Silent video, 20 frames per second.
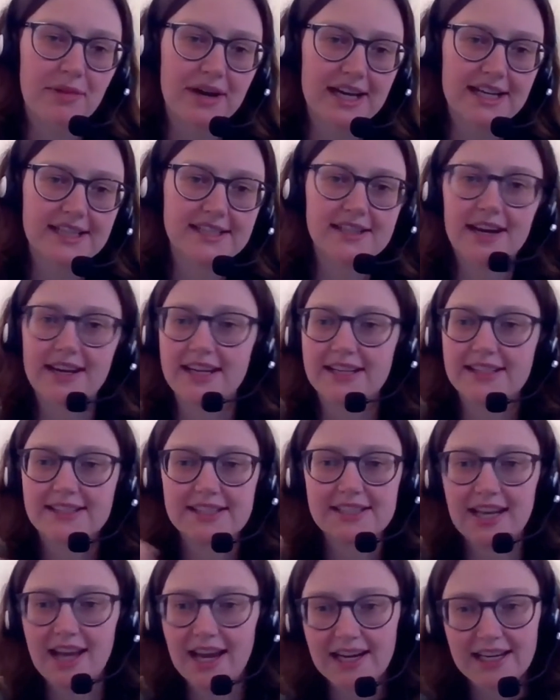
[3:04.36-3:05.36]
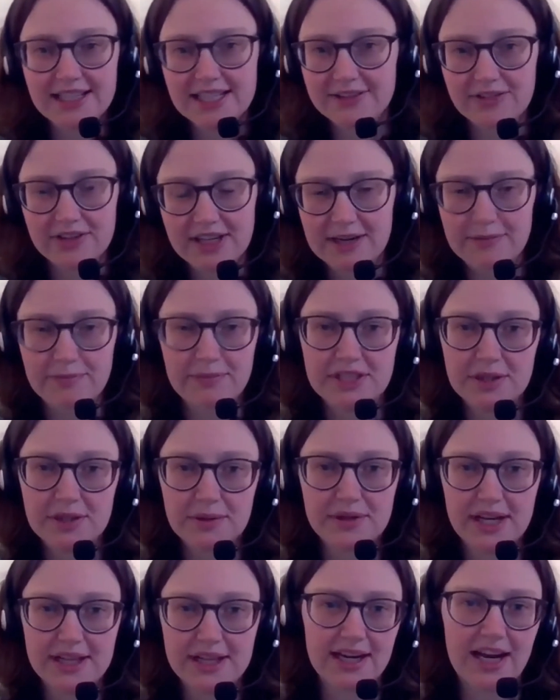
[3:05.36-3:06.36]
might assign a slightly different number to
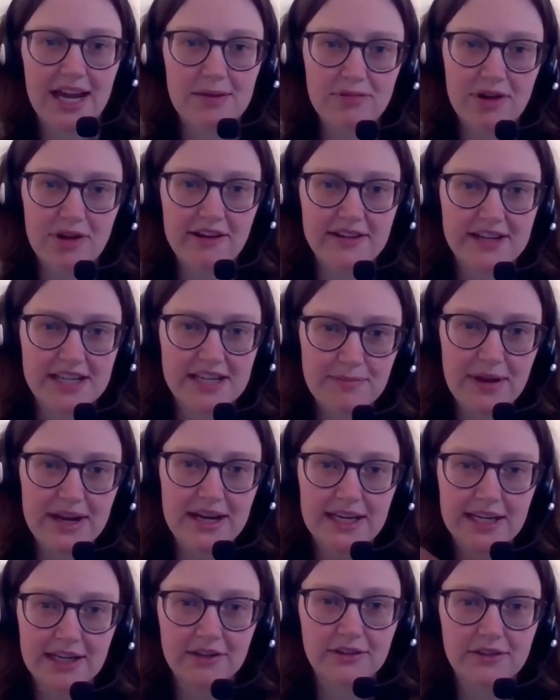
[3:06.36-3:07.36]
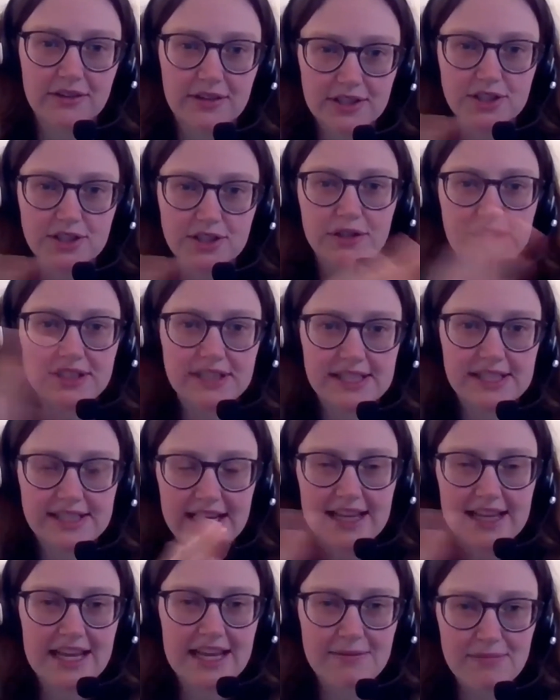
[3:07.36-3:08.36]
another librarian depending on the choices
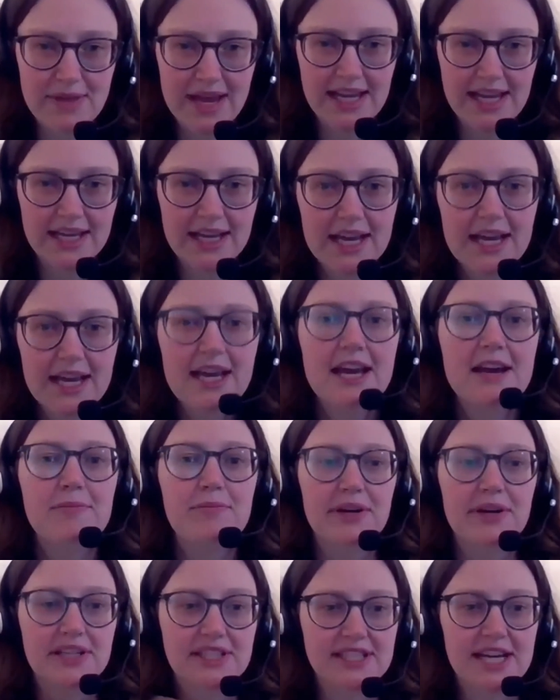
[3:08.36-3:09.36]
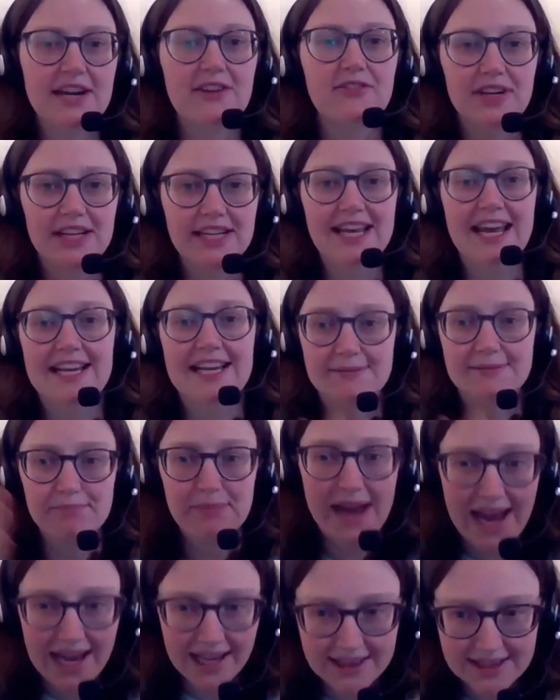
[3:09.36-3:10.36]
that they make. But generally, yes,
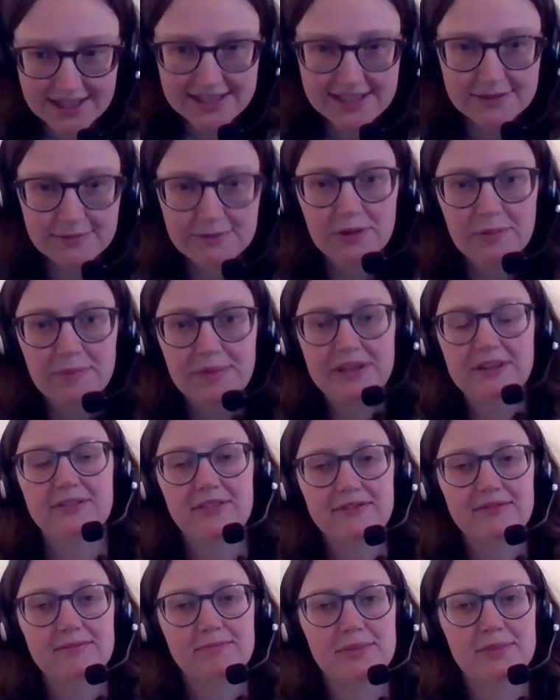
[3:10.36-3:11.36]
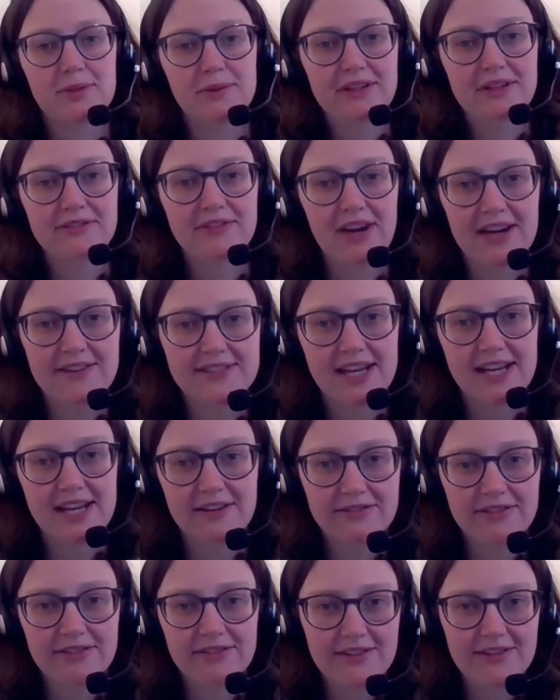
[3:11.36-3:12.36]
maths will be between 510
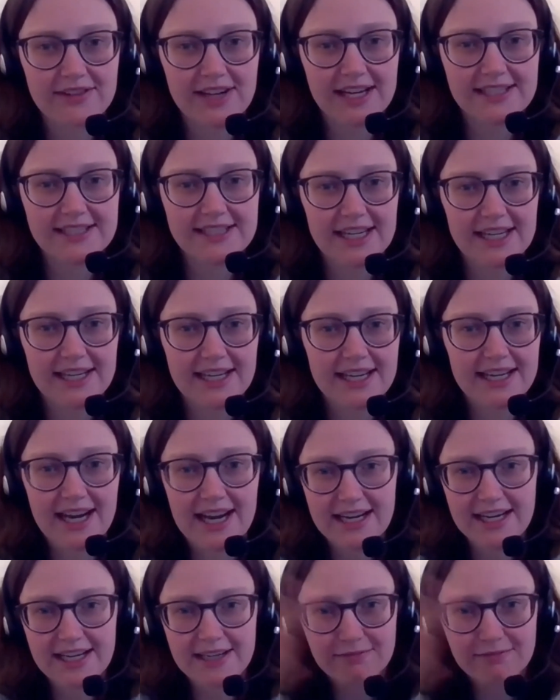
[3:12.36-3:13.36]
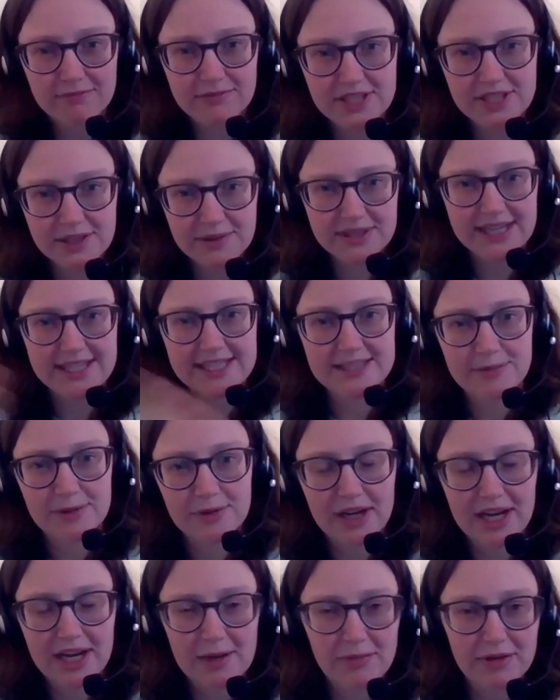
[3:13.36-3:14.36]
and 519 in any Dewey Decimal
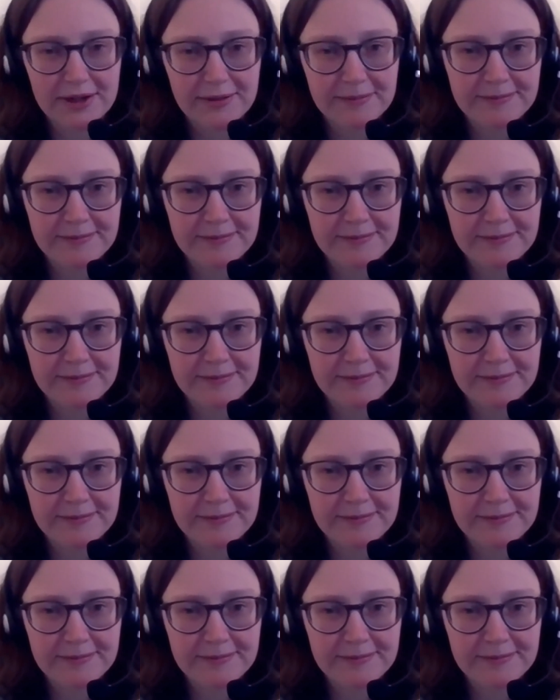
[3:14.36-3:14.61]
library.